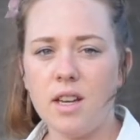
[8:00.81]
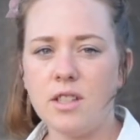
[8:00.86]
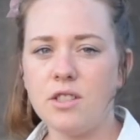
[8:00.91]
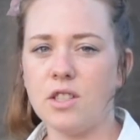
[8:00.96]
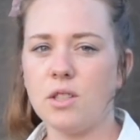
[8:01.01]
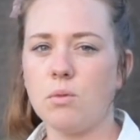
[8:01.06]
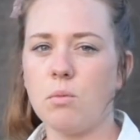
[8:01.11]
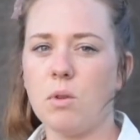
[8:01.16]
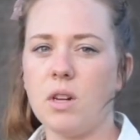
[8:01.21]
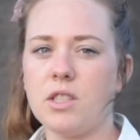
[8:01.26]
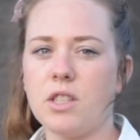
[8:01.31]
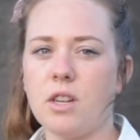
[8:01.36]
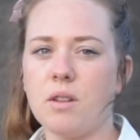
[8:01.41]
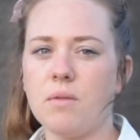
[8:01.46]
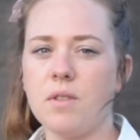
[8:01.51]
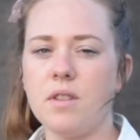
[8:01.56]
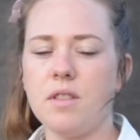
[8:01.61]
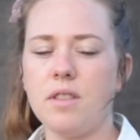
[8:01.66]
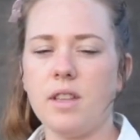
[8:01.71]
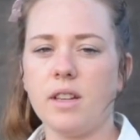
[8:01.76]
Just watch out
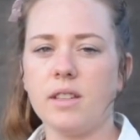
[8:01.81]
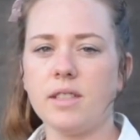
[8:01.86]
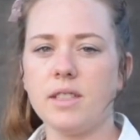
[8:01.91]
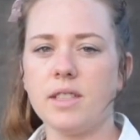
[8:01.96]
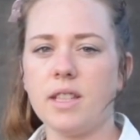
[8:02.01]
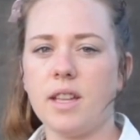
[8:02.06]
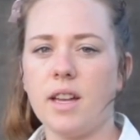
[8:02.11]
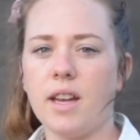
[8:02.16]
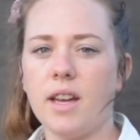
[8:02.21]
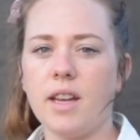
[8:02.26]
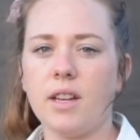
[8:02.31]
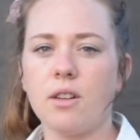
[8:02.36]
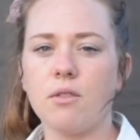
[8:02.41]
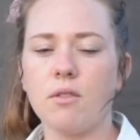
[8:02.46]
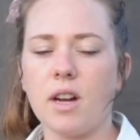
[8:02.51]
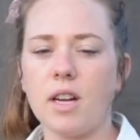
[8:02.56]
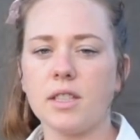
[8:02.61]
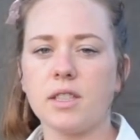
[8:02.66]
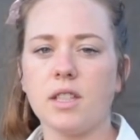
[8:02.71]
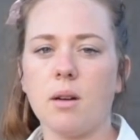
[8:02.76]
for things like
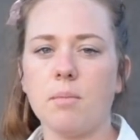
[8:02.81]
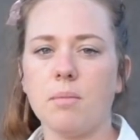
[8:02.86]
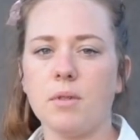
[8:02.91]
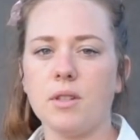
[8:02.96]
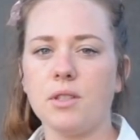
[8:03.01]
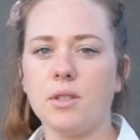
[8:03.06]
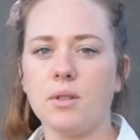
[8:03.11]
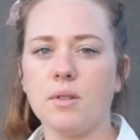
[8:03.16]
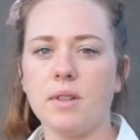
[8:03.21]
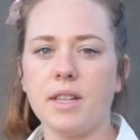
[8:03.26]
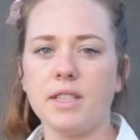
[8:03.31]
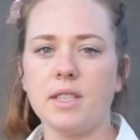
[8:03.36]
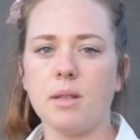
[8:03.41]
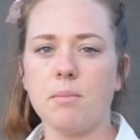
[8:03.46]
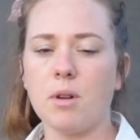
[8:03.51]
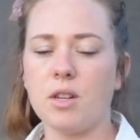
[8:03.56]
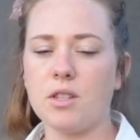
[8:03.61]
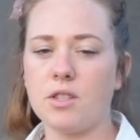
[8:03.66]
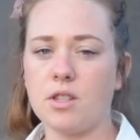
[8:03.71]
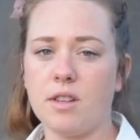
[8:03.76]
grasshoppers who like to
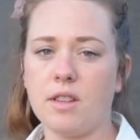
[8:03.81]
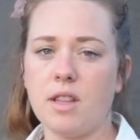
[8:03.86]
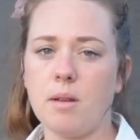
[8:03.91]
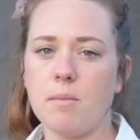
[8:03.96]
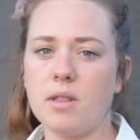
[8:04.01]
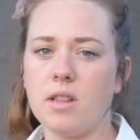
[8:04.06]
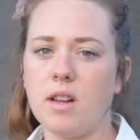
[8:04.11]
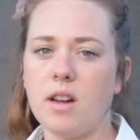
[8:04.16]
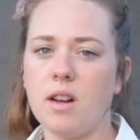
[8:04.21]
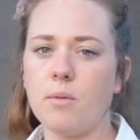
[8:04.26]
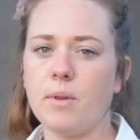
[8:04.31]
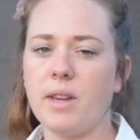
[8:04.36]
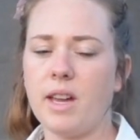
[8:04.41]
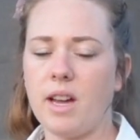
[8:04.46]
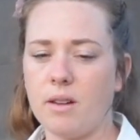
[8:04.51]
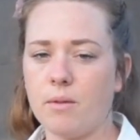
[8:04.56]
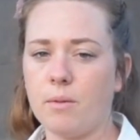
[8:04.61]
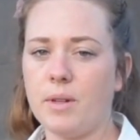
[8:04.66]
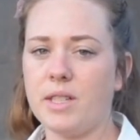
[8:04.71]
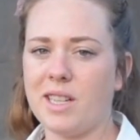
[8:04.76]
munch on them a lot.
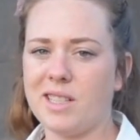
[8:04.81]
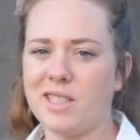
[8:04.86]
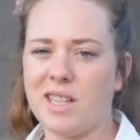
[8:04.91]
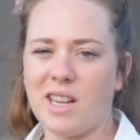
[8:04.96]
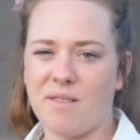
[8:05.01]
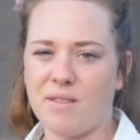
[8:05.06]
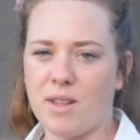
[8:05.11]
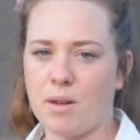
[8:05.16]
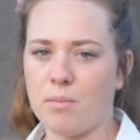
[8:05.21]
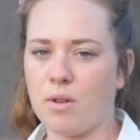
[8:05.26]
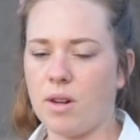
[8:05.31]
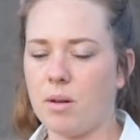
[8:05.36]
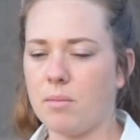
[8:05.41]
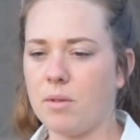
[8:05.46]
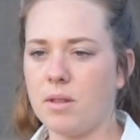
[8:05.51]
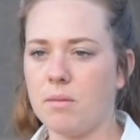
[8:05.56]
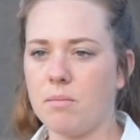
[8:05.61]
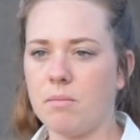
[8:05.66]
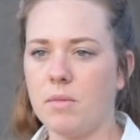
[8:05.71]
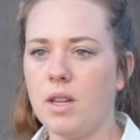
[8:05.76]
We tend to have that
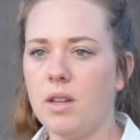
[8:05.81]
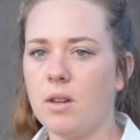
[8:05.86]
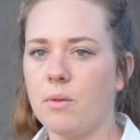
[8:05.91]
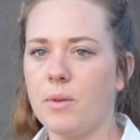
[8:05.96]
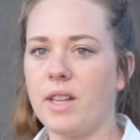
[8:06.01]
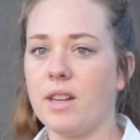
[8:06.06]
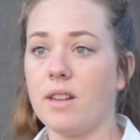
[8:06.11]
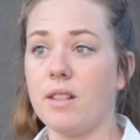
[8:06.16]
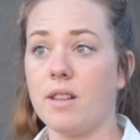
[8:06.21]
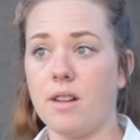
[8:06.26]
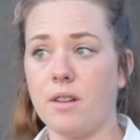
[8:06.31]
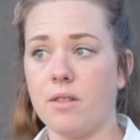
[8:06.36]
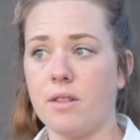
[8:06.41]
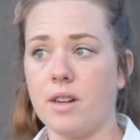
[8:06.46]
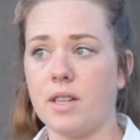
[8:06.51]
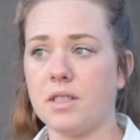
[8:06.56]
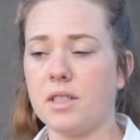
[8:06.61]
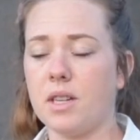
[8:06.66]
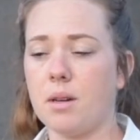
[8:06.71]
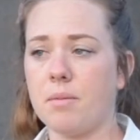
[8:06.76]
problem. We get a lot of
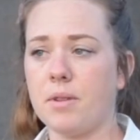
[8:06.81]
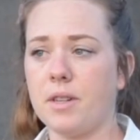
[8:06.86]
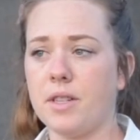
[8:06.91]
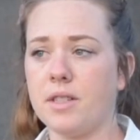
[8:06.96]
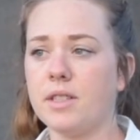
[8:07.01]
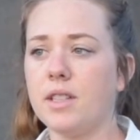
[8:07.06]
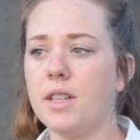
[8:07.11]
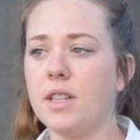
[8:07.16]
grasshoppers.